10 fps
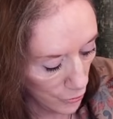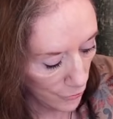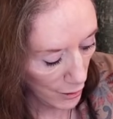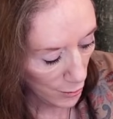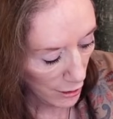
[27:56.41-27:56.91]

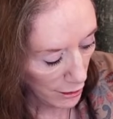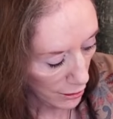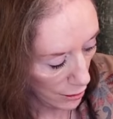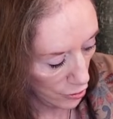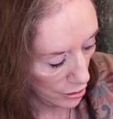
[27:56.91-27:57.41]
family
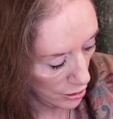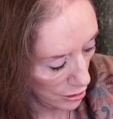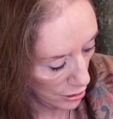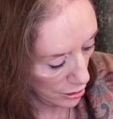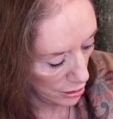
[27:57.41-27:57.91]

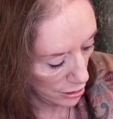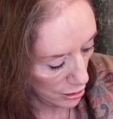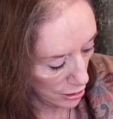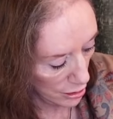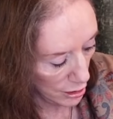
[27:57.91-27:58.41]

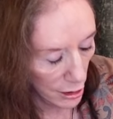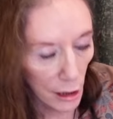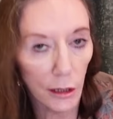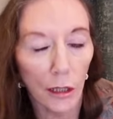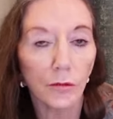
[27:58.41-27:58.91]

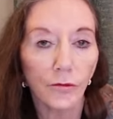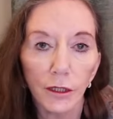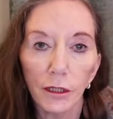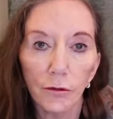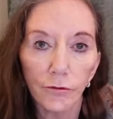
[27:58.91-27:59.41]
and hopefully
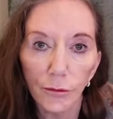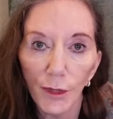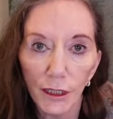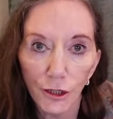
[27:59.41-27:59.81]
loved for many